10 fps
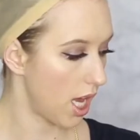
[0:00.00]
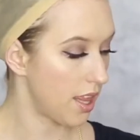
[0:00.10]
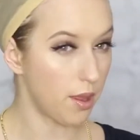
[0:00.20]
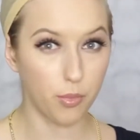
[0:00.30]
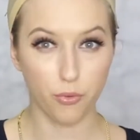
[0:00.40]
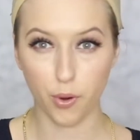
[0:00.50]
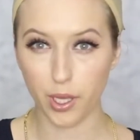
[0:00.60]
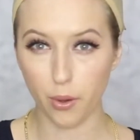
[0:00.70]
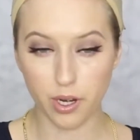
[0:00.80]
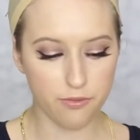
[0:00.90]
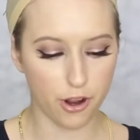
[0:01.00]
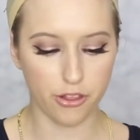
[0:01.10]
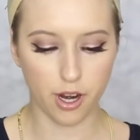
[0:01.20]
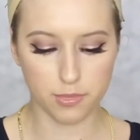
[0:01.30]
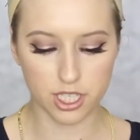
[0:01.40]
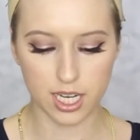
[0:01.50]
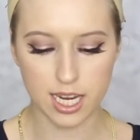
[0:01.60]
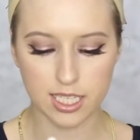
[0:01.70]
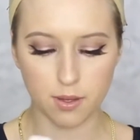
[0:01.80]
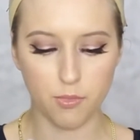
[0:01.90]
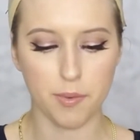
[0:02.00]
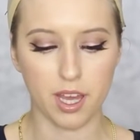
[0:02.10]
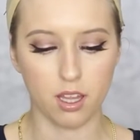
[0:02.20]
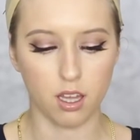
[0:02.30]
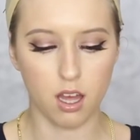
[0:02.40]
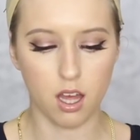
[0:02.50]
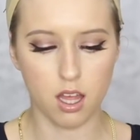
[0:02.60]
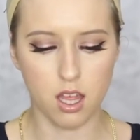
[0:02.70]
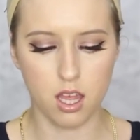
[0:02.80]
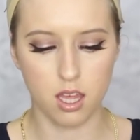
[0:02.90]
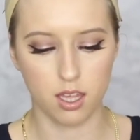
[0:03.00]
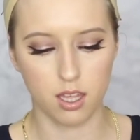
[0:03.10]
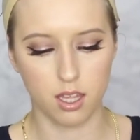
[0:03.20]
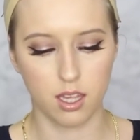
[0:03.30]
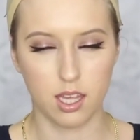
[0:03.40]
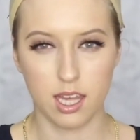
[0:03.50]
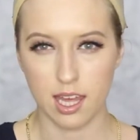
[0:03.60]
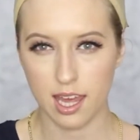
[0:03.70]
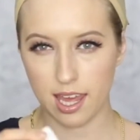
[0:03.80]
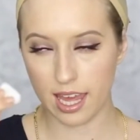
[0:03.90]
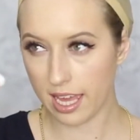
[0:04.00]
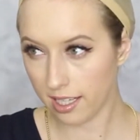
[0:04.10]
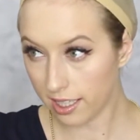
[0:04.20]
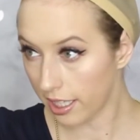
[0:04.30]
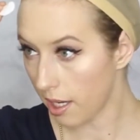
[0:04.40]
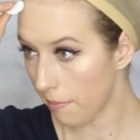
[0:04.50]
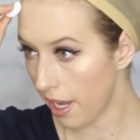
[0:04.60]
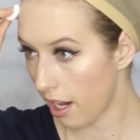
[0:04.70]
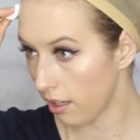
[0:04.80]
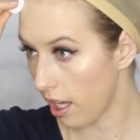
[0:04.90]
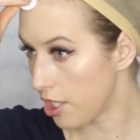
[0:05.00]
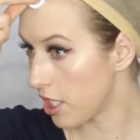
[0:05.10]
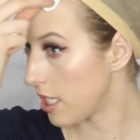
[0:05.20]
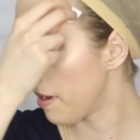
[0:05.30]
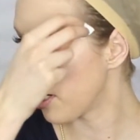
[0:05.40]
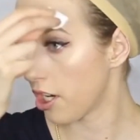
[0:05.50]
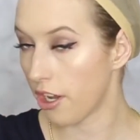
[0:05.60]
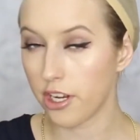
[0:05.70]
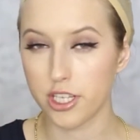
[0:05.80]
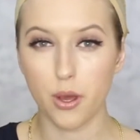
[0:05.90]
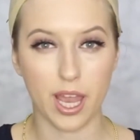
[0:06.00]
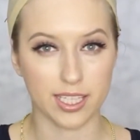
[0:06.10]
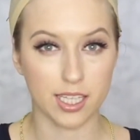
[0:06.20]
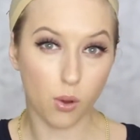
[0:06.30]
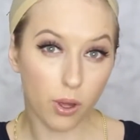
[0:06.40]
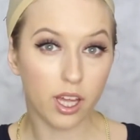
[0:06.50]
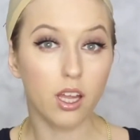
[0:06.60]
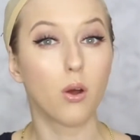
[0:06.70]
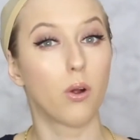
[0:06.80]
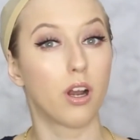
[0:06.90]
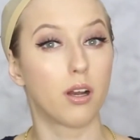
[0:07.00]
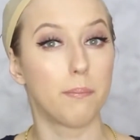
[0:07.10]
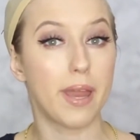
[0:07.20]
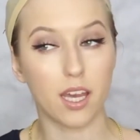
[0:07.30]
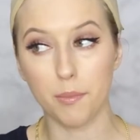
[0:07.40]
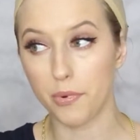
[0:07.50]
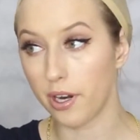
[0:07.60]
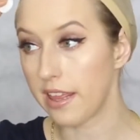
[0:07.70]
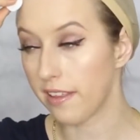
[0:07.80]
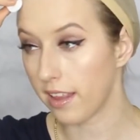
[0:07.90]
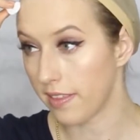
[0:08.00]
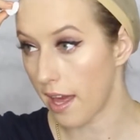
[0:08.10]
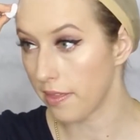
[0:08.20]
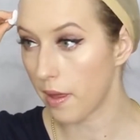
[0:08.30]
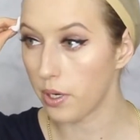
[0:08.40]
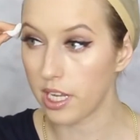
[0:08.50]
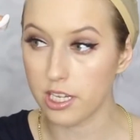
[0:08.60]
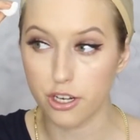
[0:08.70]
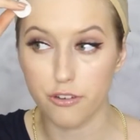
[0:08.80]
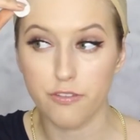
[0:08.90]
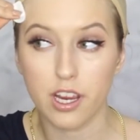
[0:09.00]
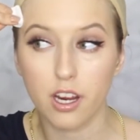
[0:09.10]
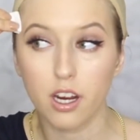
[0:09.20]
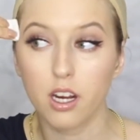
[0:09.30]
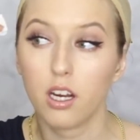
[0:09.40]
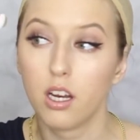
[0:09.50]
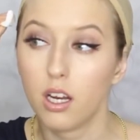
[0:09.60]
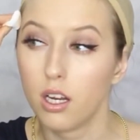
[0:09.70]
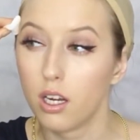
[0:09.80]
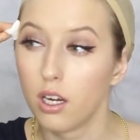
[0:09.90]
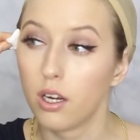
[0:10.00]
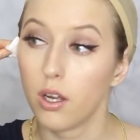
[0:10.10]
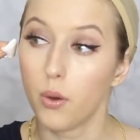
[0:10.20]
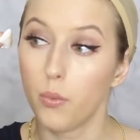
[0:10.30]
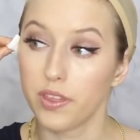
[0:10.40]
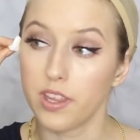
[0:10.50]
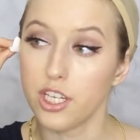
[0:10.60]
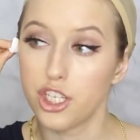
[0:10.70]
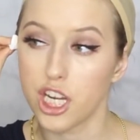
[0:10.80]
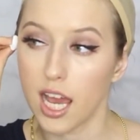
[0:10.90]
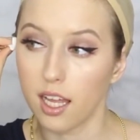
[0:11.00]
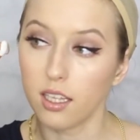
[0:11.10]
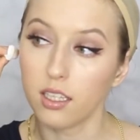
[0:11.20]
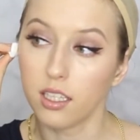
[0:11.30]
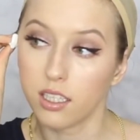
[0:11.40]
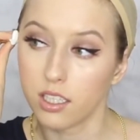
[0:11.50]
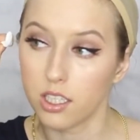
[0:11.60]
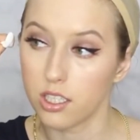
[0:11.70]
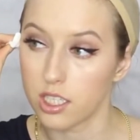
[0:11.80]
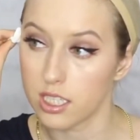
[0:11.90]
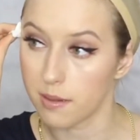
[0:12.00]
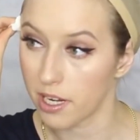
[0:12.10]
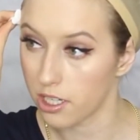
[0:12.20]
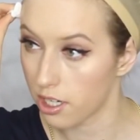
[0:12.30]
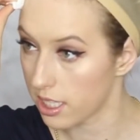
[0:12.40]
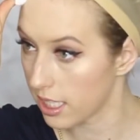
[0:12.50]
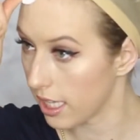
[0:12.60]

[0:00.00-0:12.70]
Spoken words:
And then before we go any further, I'm just going to take some rubbing alcohol and clean up my hairline just to make sure there's no excess oil or makeup or anything like that that would interfere with the gel, just to make sure it's